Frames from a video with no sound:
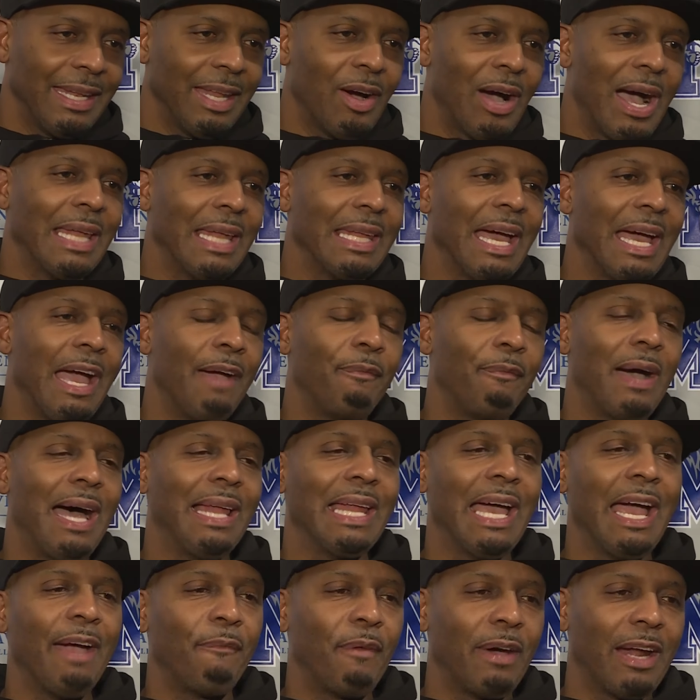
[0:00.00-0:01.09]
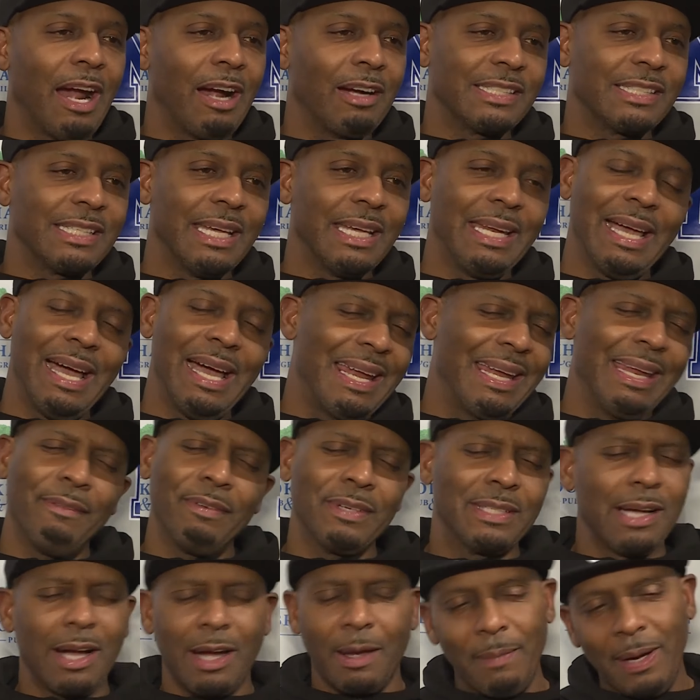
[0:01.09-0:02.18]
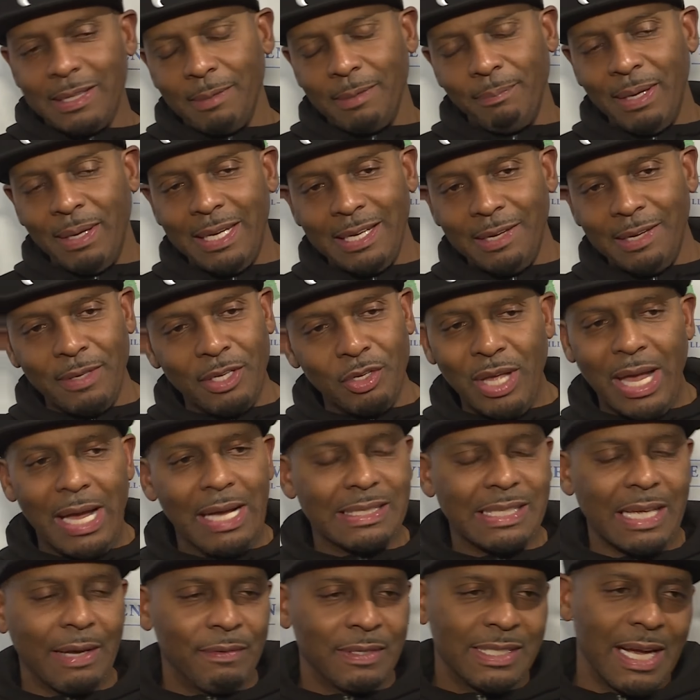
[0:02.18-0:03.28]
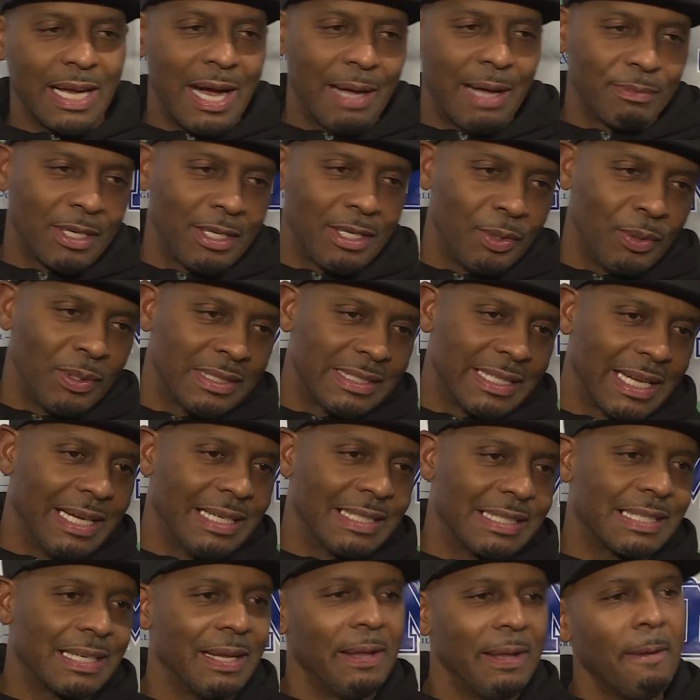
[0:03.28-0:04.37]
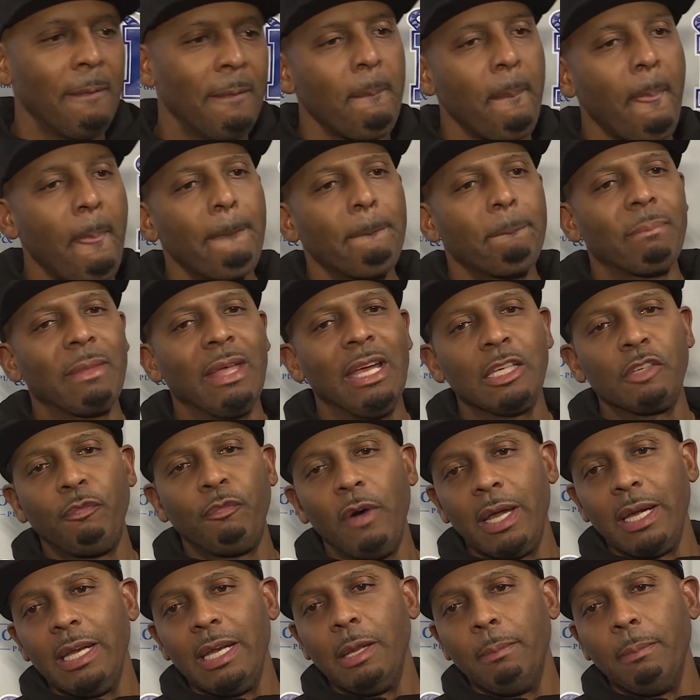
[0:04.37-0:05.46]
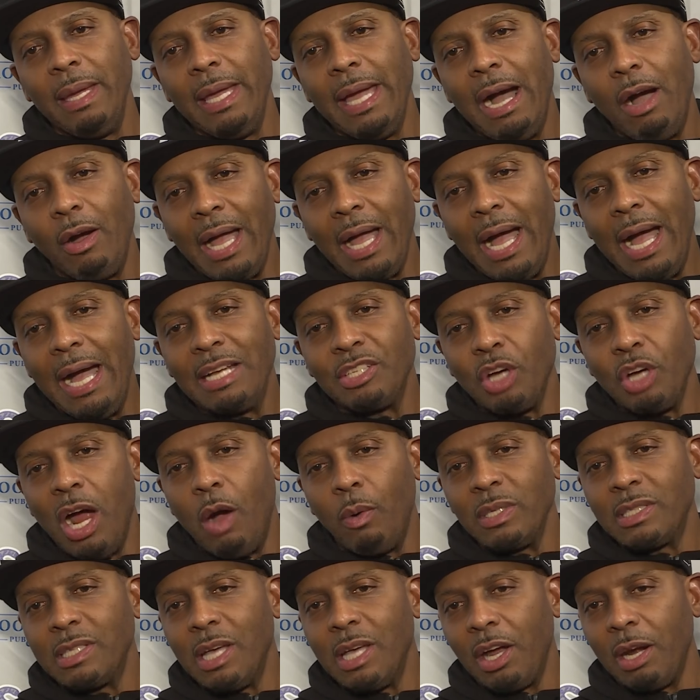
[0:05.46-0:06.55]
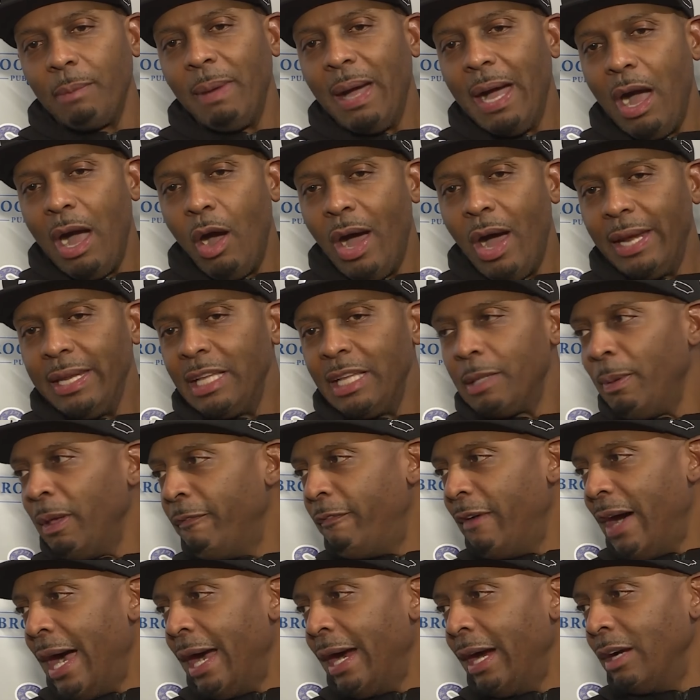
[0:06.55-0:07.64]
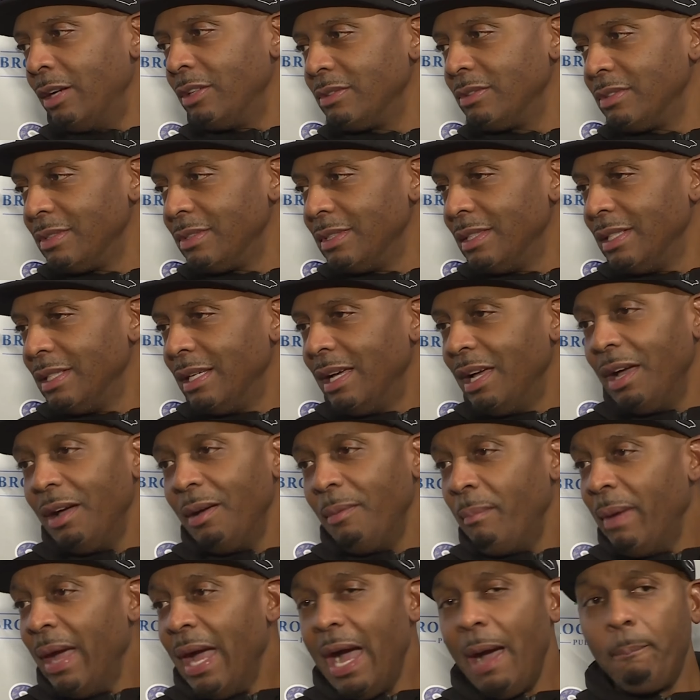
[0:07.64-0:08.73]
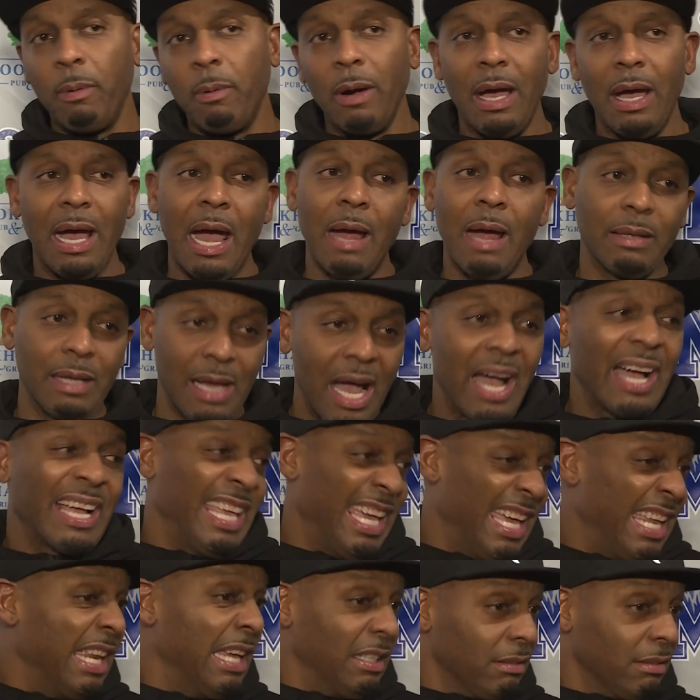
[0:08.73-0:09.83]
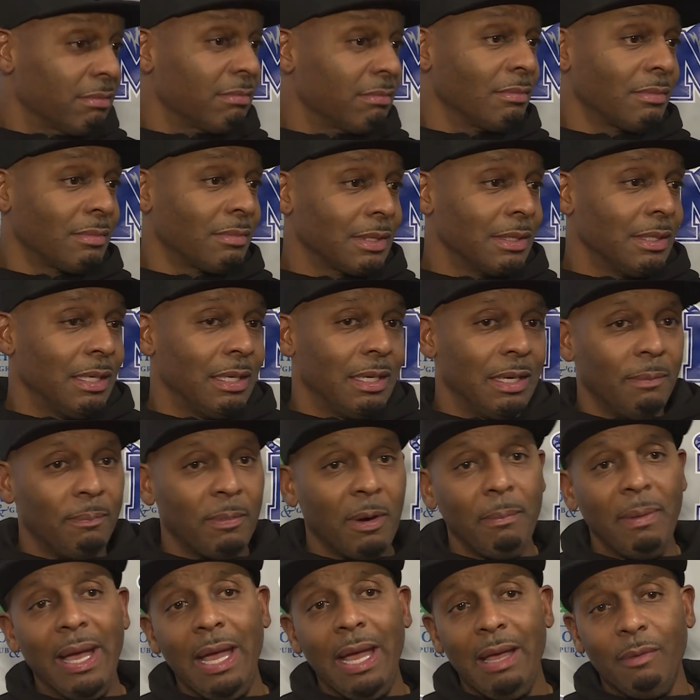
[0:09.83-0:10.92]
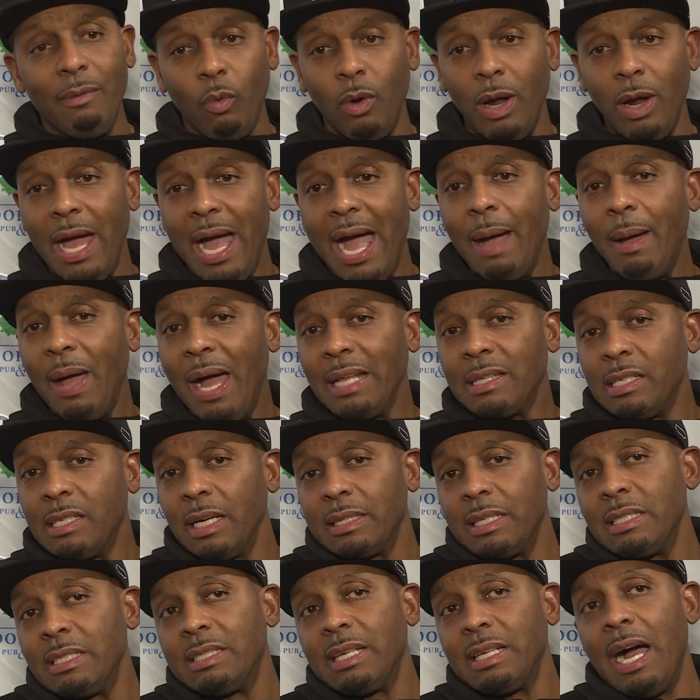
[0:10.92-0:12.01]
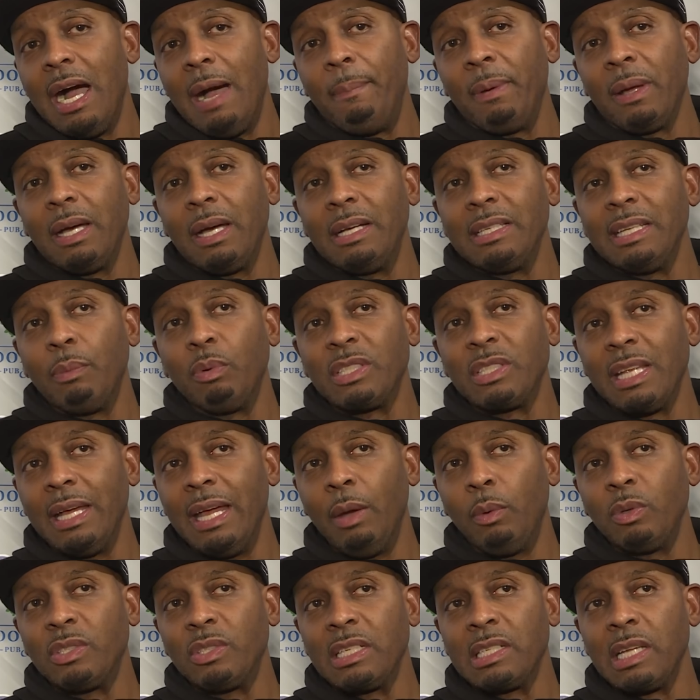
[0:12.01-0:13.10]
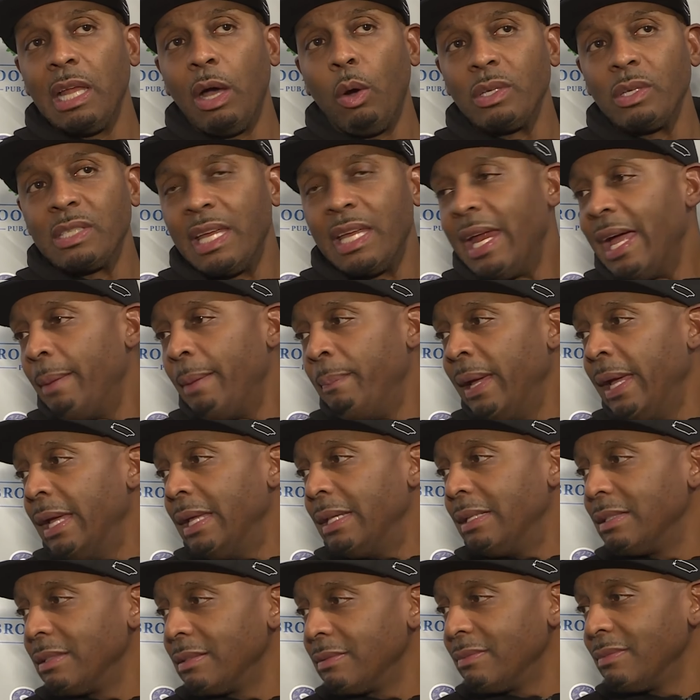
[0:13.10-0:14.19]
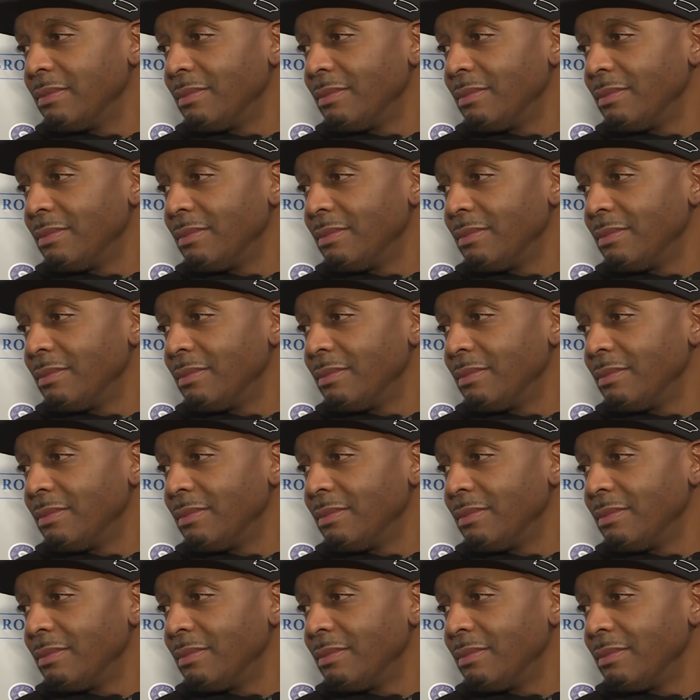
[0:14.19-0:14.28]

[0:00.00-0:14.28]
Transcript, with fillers: No, I laugh, I laugh at our city. I never talk about the media. You guys have a job to do. It's just, it's funny to me how guys are always talking about how I need to be fired. Man, I, I, I get it. But, man, well, I, I took this job because it was, it was as low as it had been.